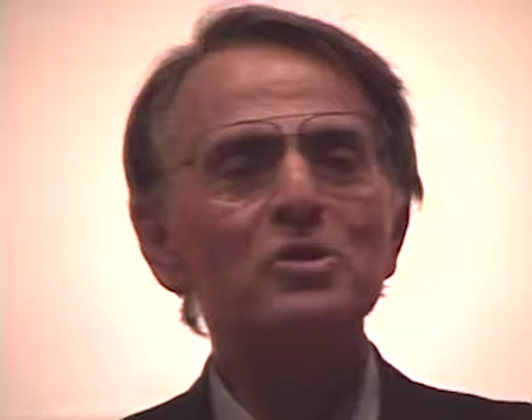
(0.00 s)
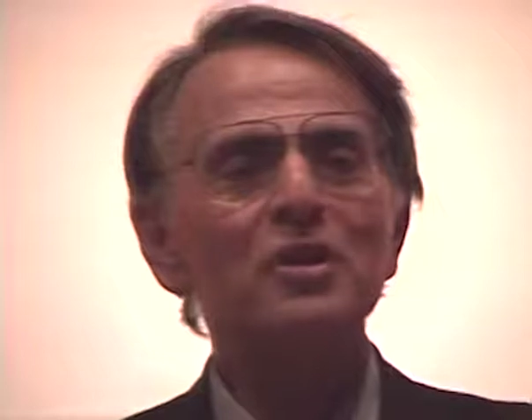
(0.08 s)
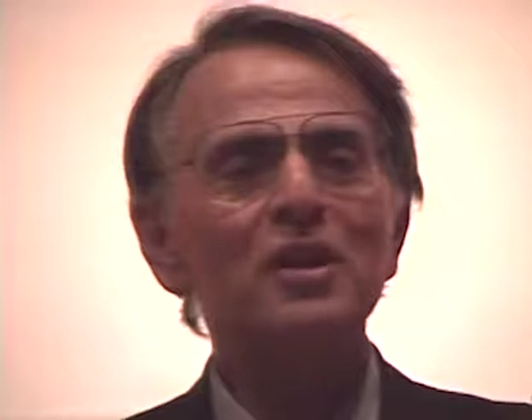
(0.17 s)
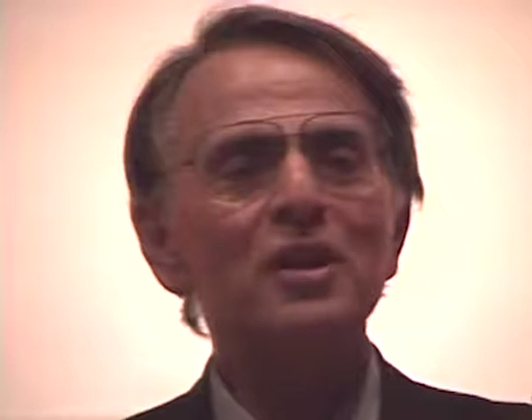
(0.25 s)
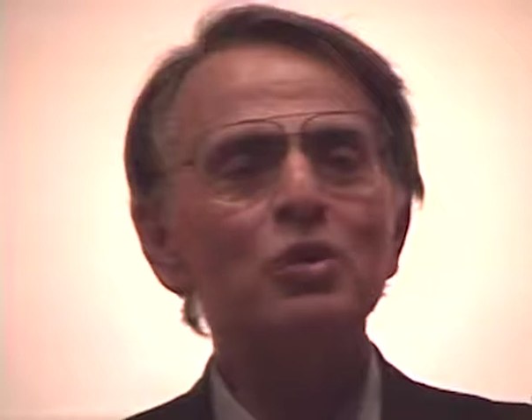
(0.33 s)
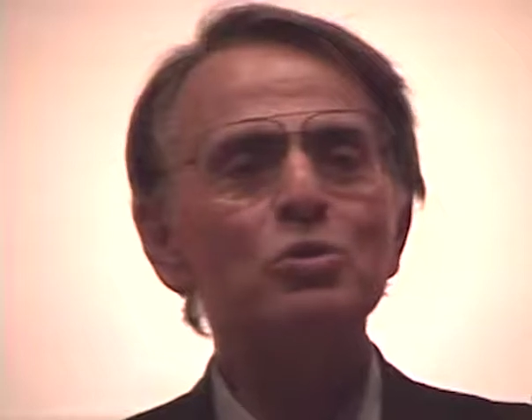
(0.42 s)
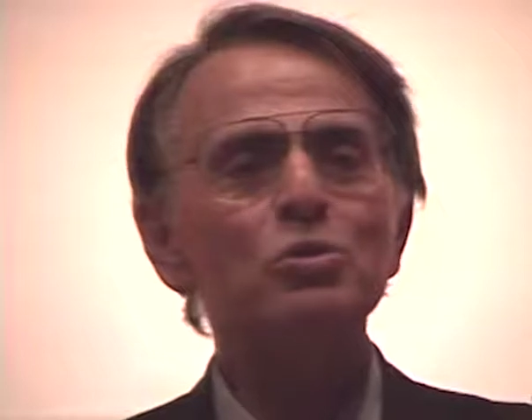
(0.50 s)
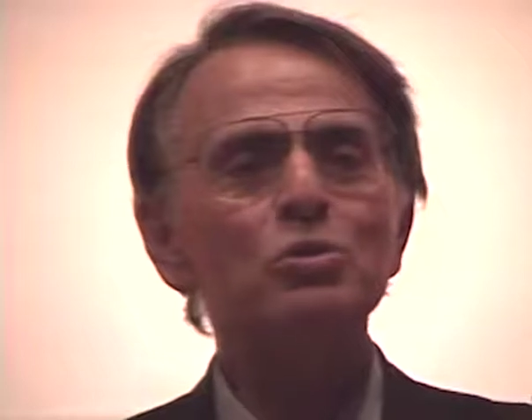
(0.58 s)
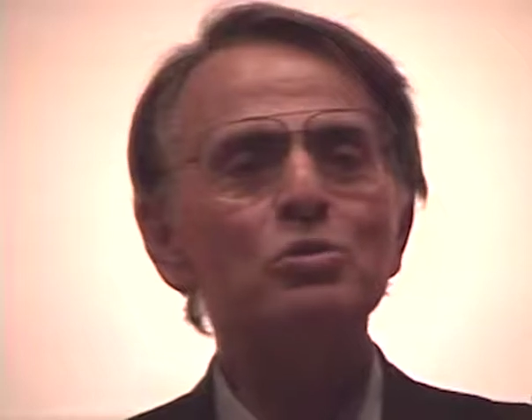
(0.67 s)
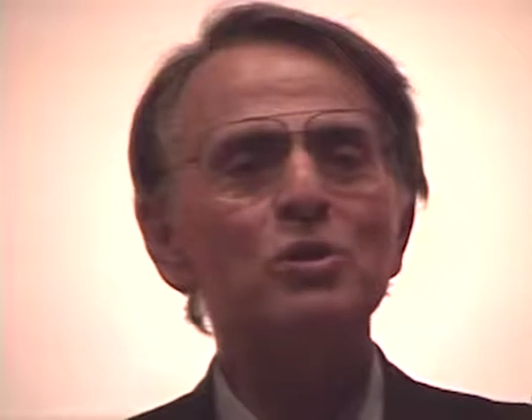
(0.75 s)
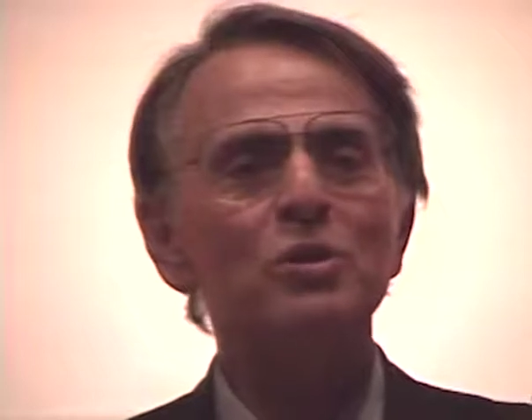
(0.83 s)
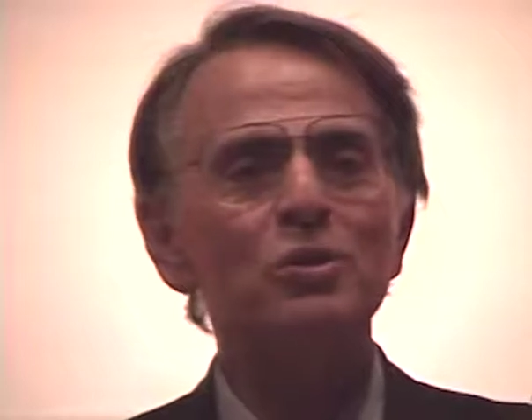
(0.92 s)
how do you
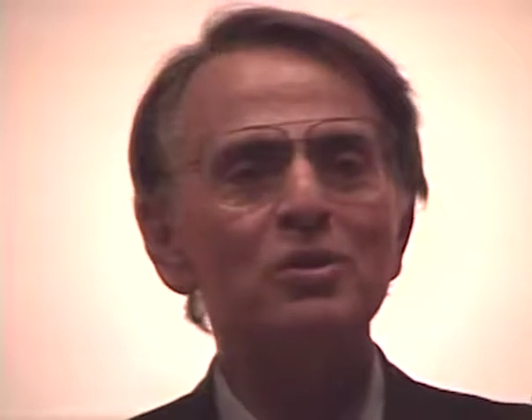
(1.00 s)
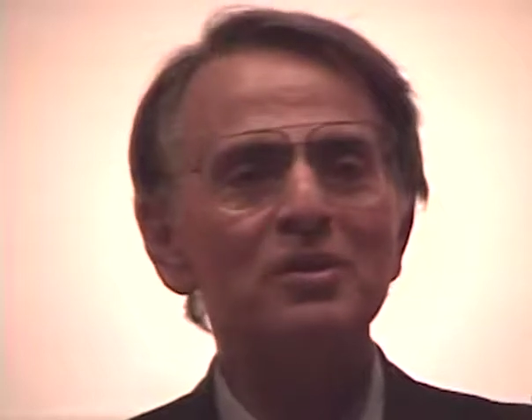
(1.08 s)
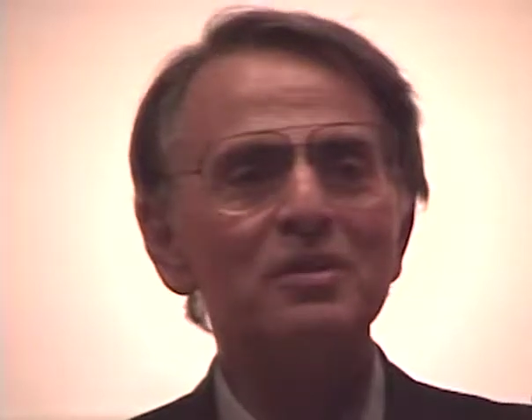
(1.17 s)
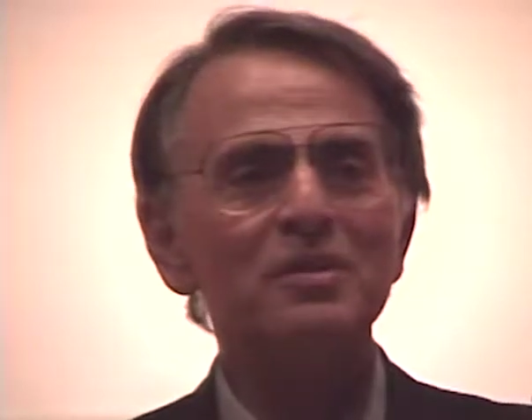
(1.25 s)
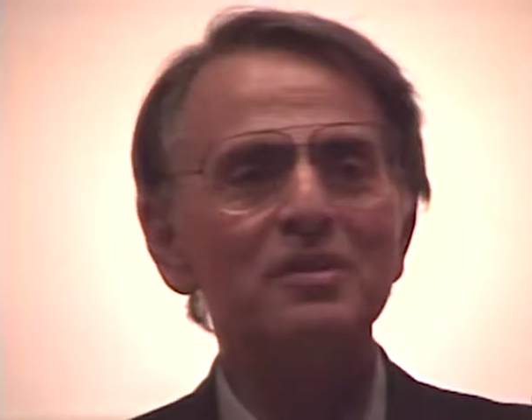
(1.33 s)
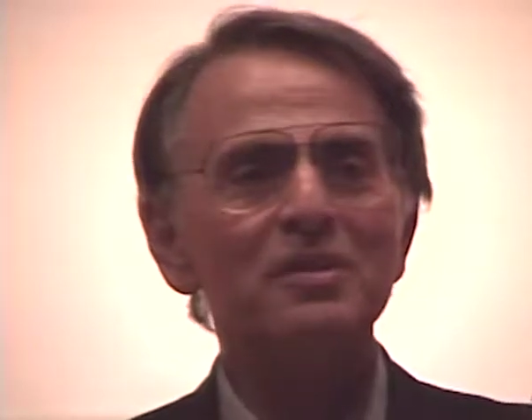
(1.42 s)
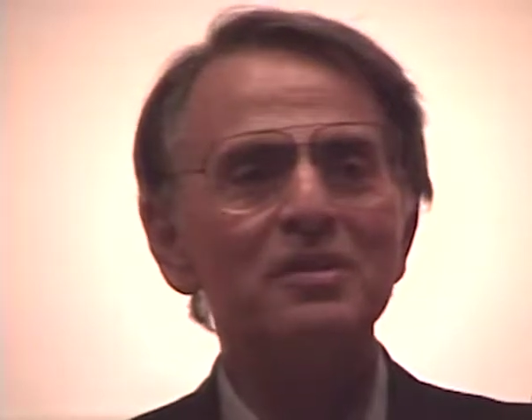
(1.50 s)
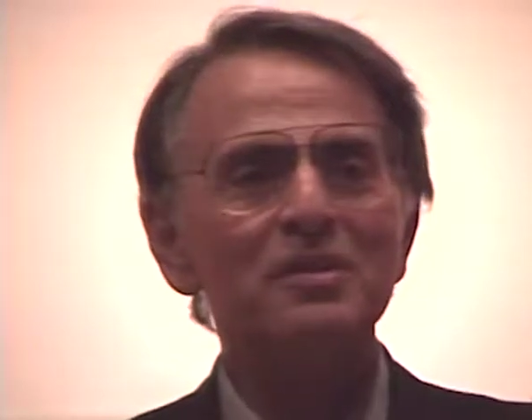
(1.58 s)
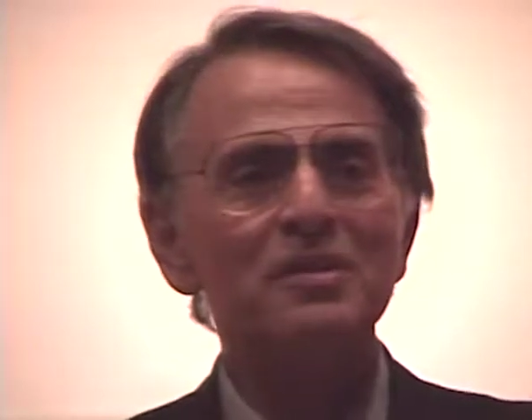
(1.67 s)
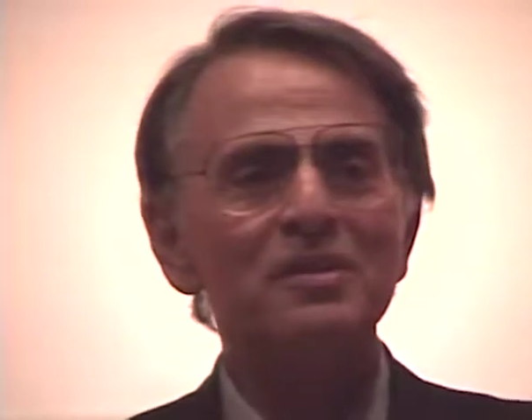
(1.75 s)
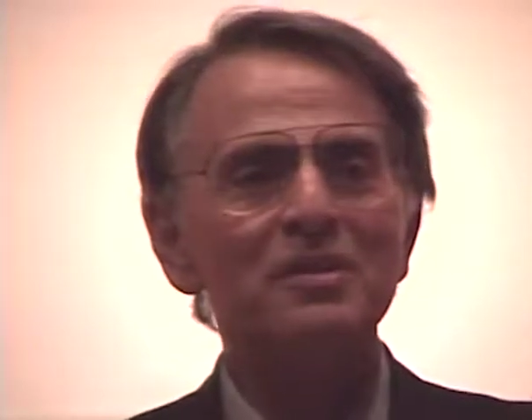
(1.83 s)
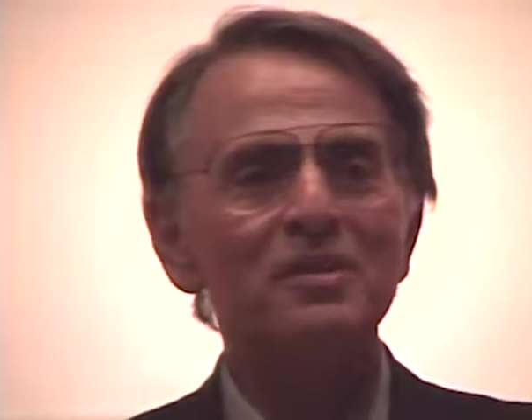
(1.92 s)
know
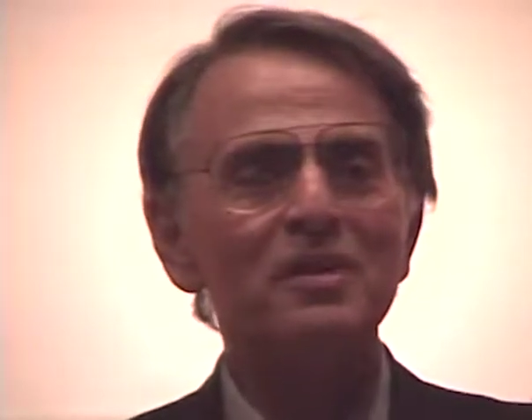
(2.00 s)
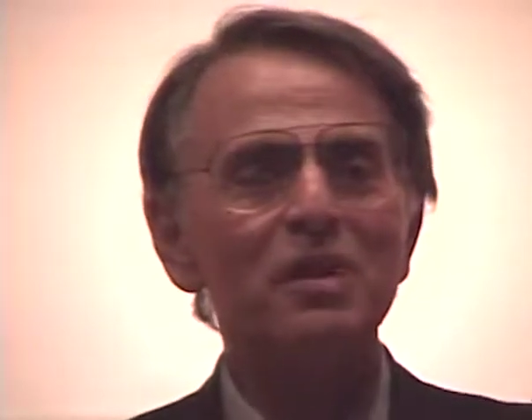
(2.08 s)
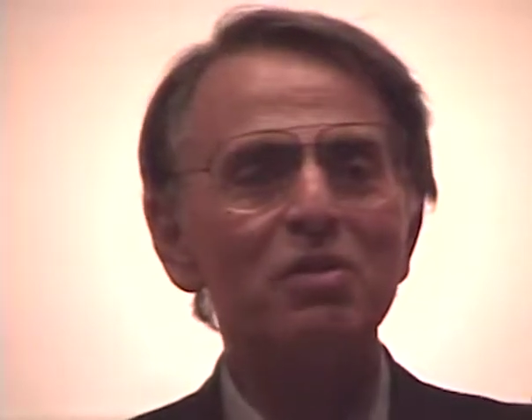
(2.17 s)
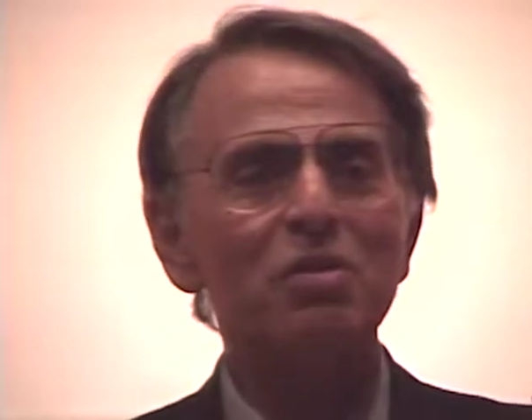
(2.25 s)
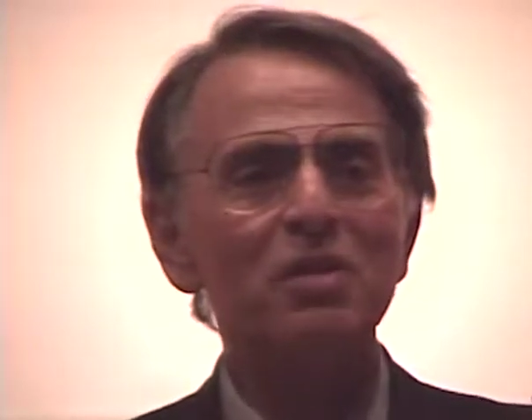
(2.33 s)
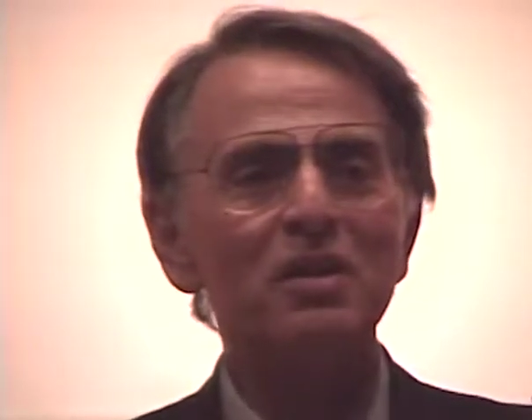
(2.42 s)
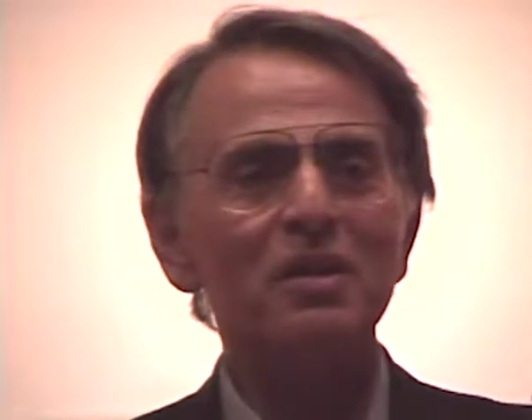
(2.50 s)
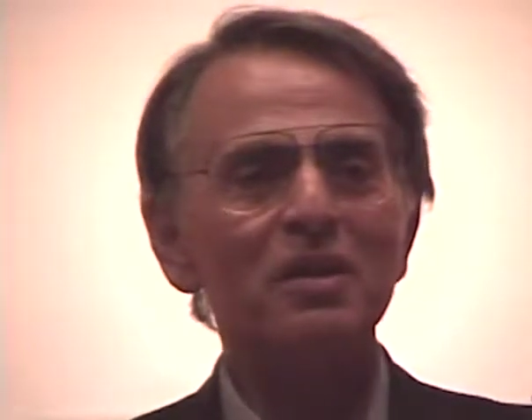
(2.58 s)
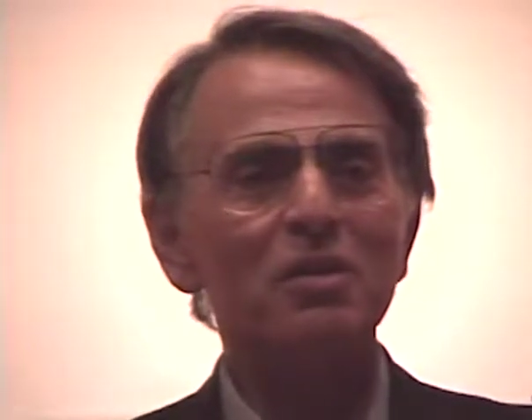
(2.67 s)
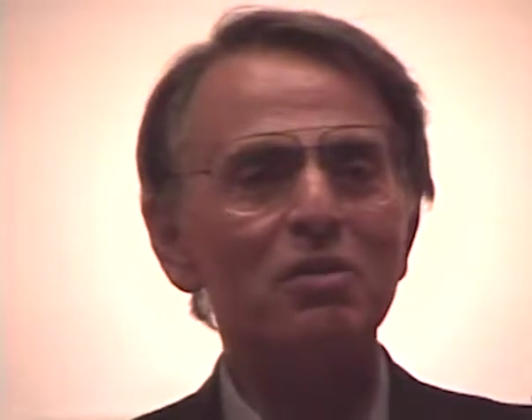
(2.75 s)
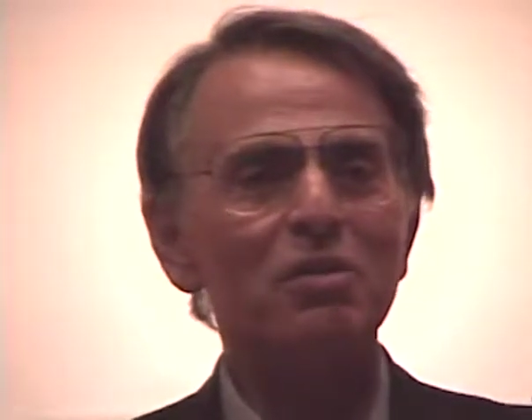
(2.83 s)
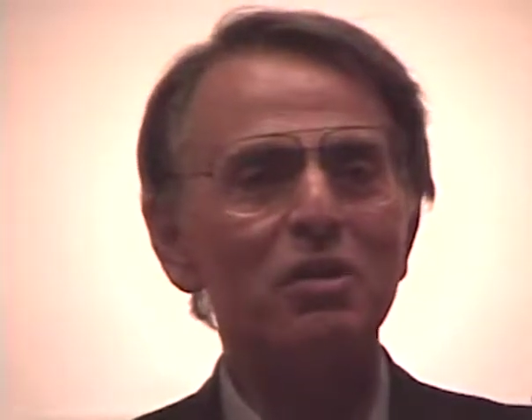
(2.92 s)
that I think
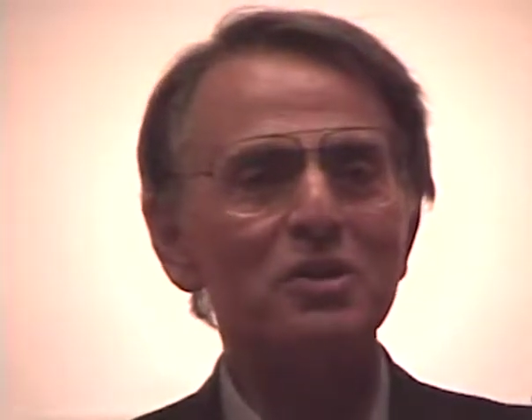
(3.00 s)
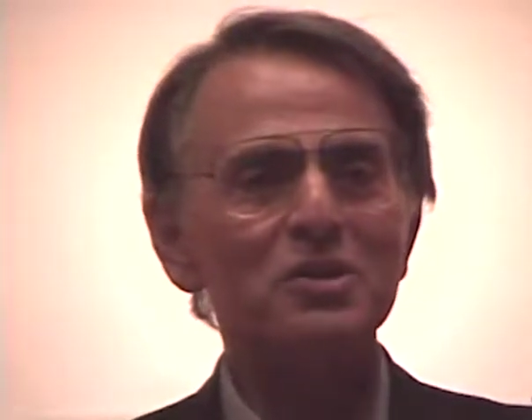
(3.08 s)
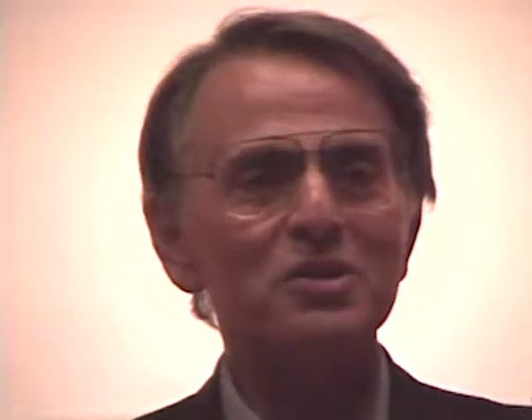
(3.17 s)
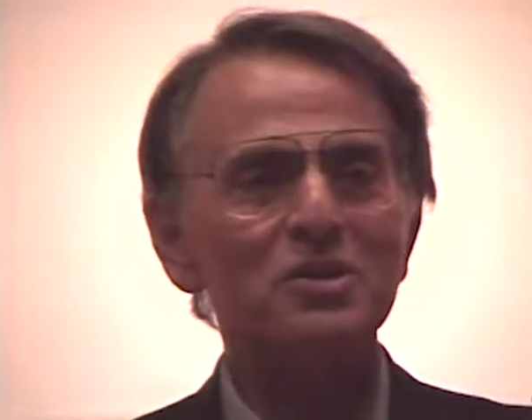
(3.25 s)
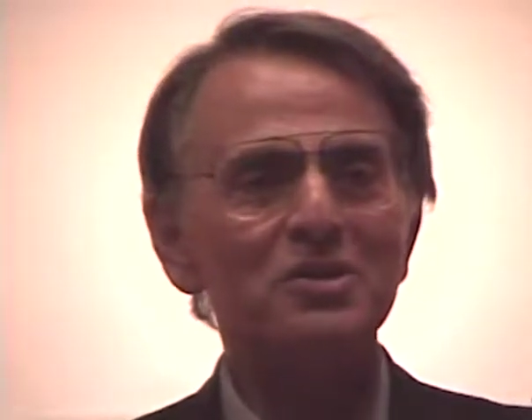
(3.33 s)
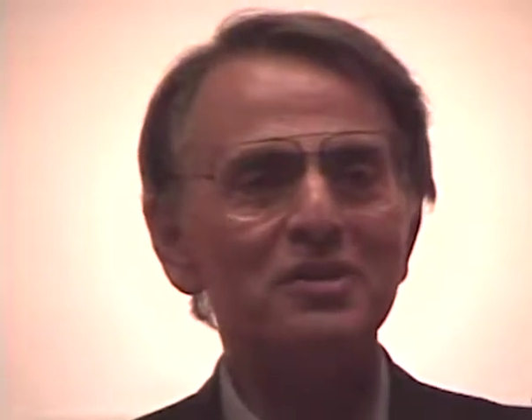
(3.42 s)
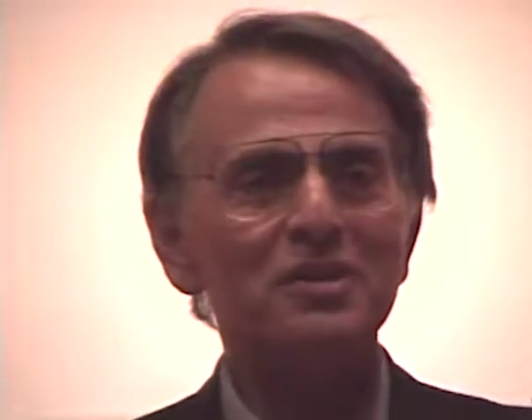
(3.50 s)
any thoughts?